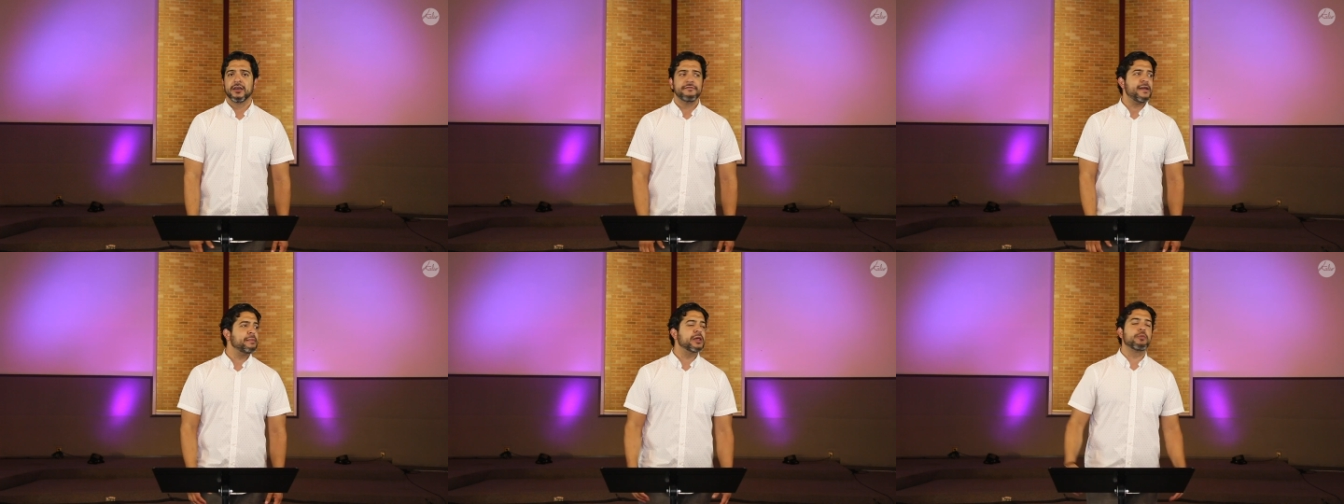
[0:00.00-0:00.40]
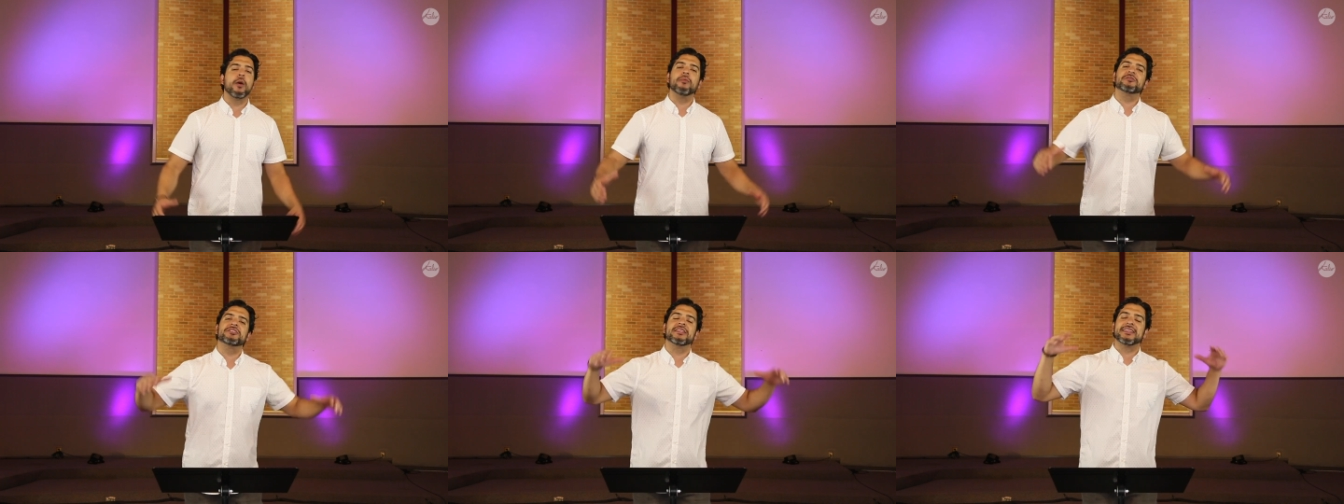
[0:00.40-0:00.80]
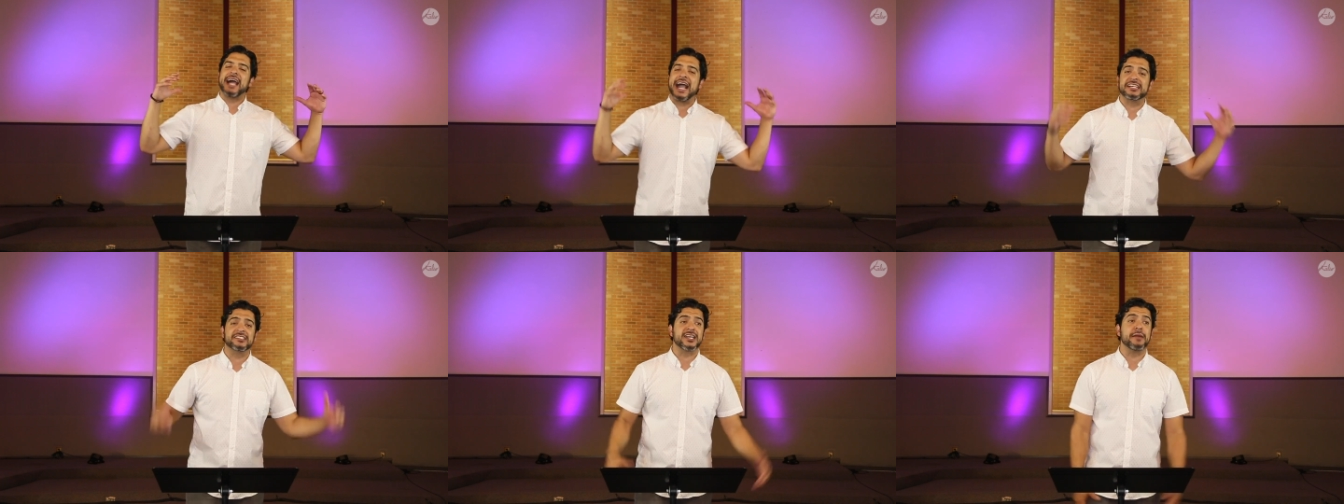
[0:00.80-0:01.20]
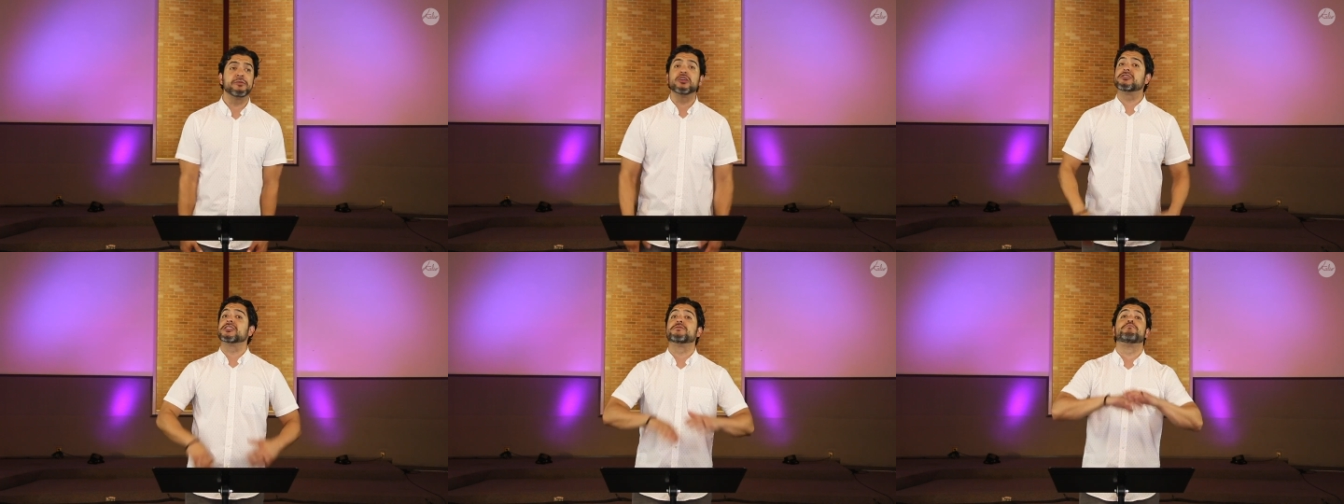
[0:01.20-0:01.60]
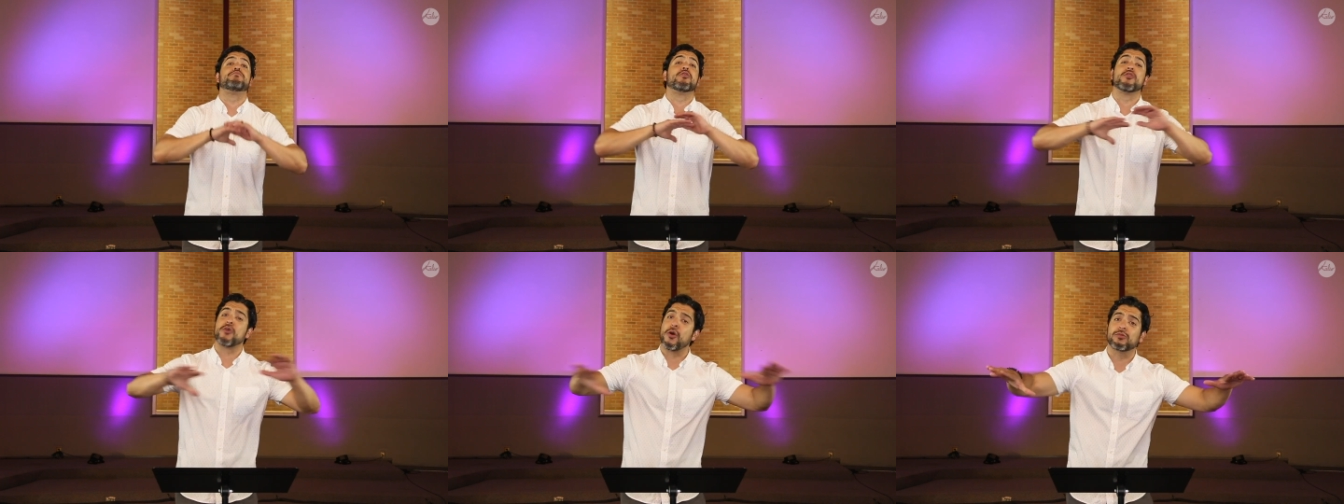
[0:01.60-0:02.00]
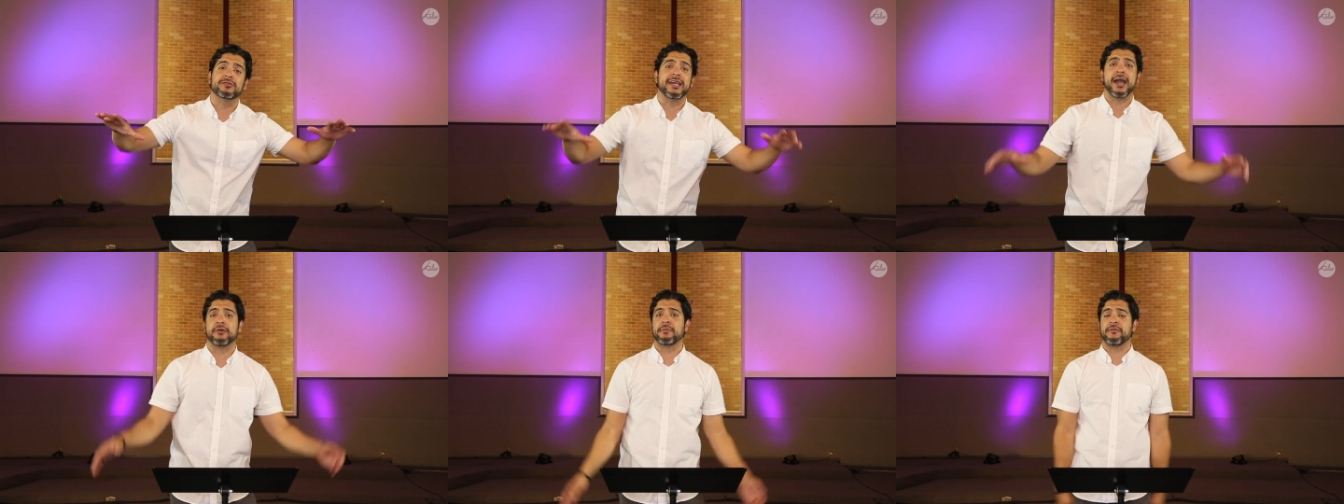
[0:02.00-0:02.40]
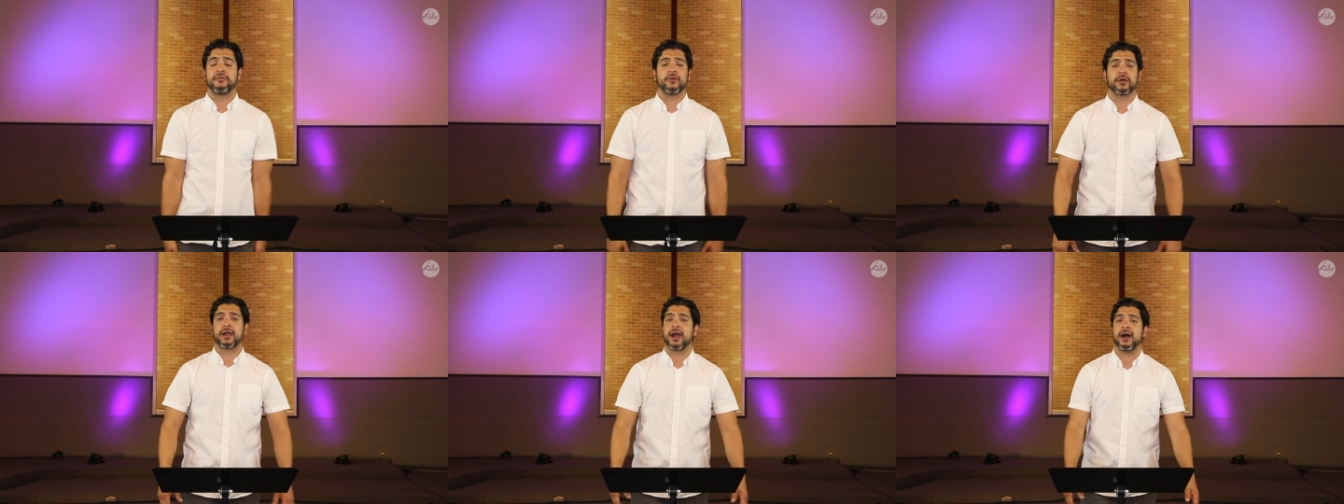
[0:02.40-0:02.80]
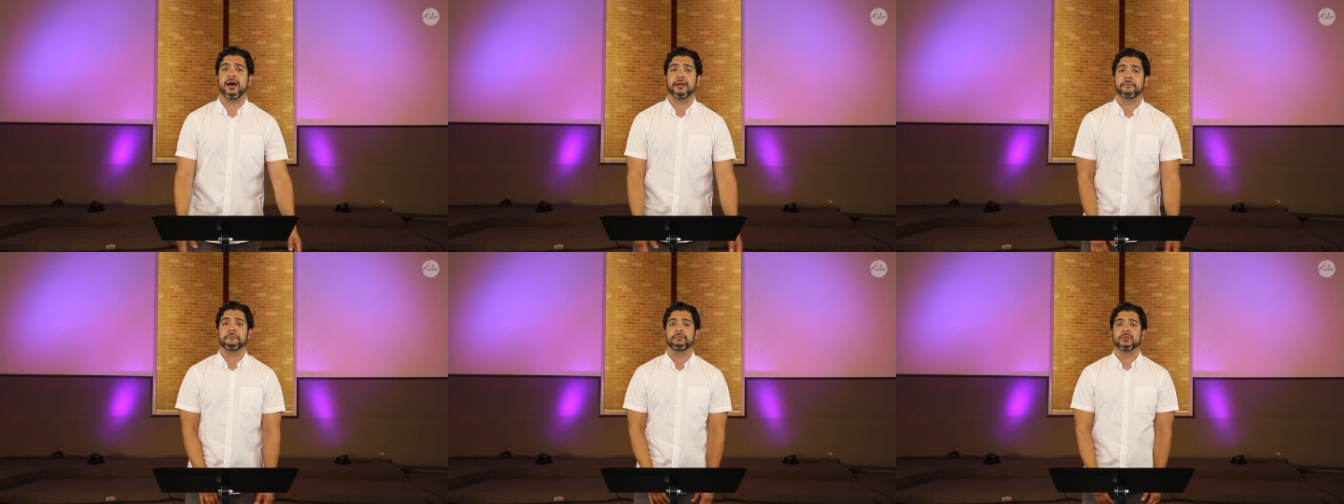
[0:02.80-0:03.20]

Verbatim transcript: Family, when was the last time you just broke down before God?